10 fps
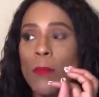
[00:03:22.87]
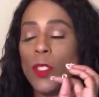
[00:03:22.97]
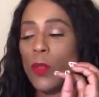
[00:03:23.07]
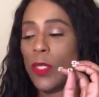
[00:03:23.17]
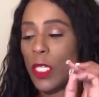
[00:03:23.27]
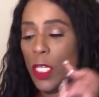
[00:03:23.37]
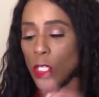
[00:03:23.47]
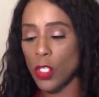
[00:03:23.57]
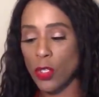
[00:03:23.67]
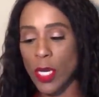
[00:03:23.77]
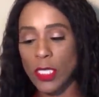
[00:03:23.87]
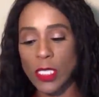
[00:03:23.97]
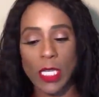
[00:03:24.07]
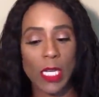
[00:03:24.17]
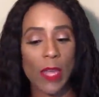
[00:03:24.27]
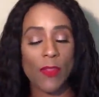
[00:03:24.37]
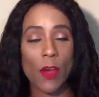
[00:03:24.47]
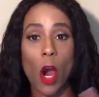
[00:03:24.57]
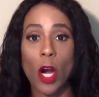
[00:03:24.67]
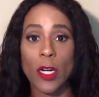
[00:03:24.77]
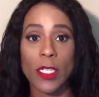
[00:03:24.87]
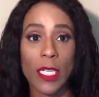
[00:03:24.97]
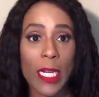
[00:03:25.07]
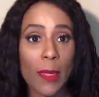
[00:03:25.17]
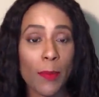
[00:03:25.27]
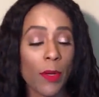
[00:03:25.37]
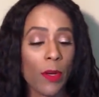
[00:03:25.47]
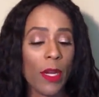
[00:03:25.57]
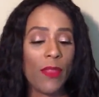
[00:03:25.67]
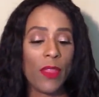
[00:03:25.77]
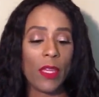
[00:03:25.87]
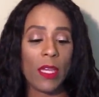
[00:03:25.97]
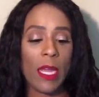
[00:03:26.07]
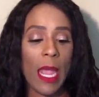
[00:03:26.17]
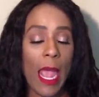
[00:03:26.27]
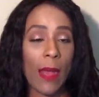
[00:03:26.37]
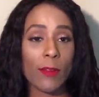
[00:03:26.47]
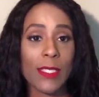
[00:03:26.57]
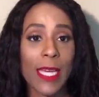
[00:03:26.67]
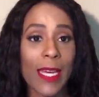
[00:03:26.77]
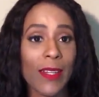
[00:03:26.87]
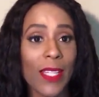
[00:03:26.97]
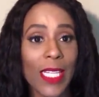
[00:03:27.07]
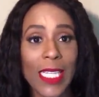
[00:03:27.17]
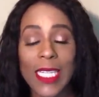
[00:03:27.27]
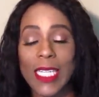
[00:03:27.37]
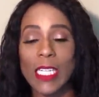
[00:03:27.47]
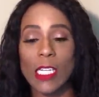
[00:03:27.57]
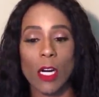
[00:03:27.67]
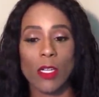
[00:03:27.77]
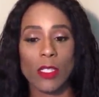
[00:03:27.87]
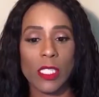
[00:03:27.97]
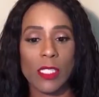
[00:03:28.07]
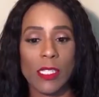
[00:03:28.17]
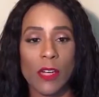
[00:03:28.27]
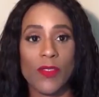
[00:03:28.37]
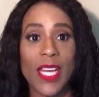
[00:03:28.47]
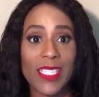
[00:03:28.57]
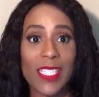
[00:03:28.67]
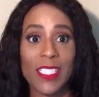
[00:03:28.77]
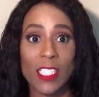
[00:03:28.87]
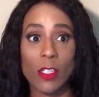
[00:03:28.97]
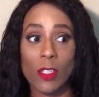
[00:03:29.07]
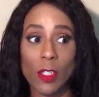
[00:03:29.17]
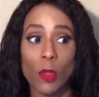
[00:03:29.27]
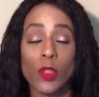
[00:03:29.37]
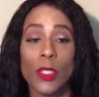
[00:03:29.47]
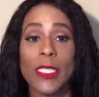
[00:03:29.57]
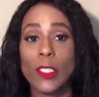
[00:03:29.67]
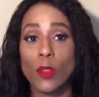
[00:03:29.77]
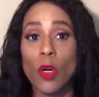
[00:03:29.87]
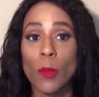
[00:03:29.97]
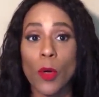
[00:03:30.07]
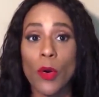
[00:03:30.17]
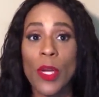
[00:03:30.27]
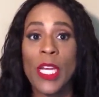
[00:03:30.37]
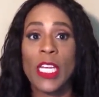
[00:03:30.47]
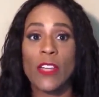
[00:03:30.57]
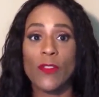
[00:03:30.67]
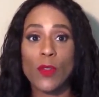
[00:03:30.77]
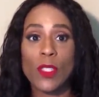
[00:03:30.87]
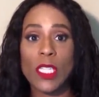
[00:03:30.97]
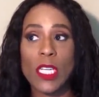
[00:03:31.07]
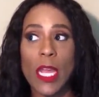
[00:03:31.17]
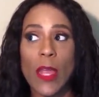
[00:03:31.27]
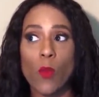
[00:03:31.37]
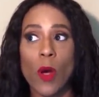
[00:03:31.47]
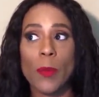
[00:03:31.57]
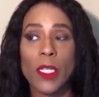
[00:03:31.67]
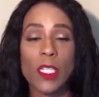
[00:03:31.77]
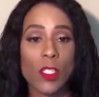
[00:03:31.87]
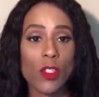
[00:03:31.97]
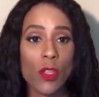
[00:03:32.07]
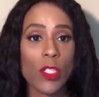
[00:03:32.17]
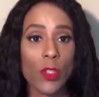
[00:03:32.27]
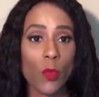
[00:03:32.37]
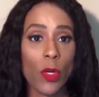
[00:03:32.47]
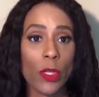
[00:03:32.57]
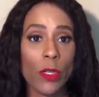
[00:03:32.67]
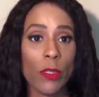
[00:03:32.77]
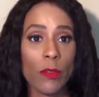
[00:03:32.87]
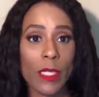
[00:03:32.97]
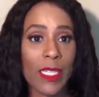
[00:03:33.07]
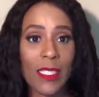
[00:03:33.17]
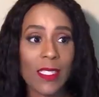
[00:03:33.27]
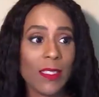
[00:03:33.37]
doing the constructing and the hard labor and the outside in the heat and all this stuff. That's considered socially normal. If you see a woman construction worker, that's